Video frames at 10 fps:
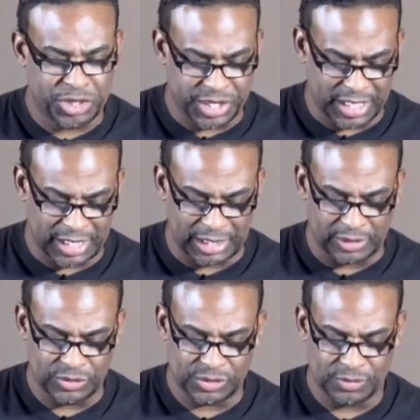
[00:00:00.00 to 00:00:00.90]

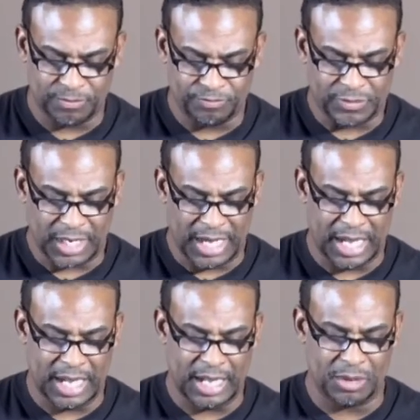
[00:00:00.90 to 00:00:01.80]
things
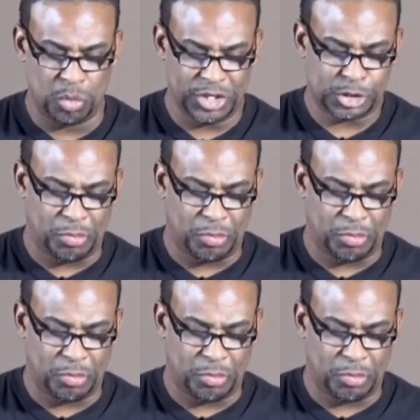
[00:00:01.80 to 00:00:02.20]
which